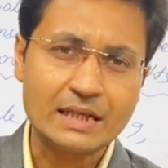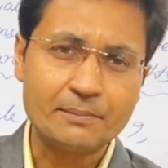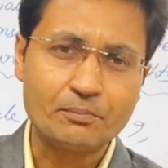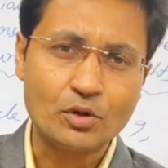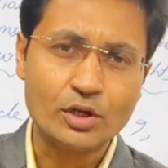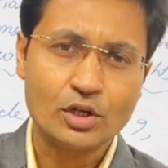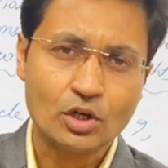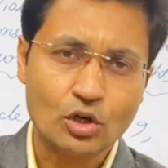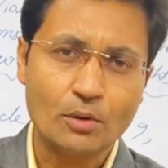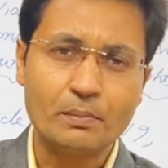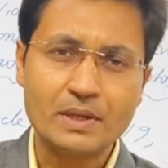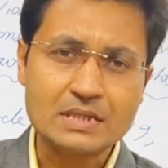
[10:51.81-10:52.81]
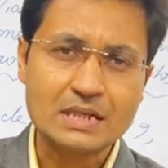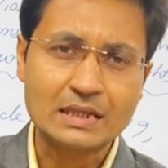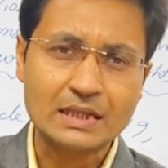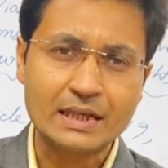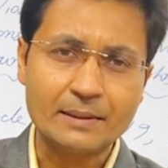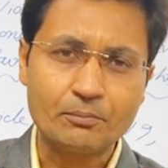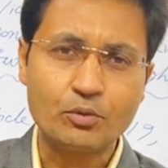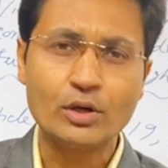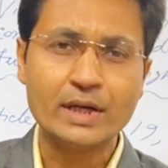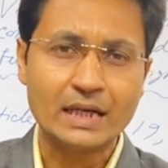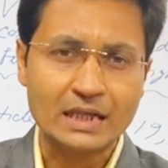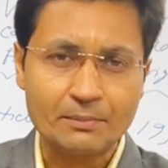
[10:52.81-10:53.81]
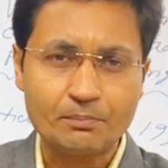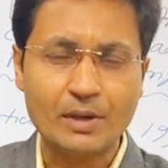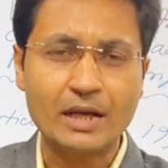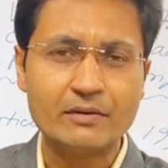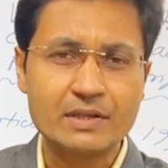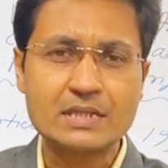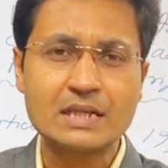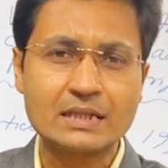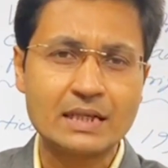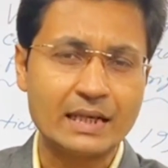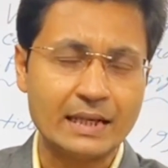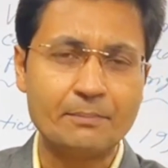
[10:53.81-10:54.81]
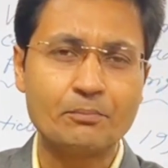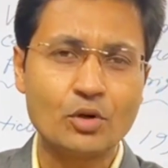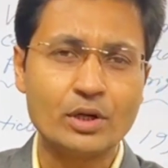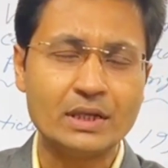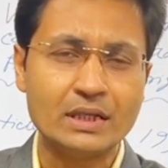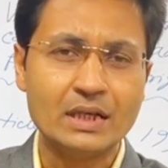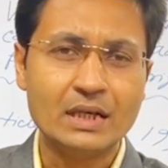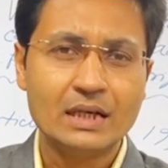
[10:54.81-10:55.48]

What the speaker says: employee or government sector employee and the private sector employee,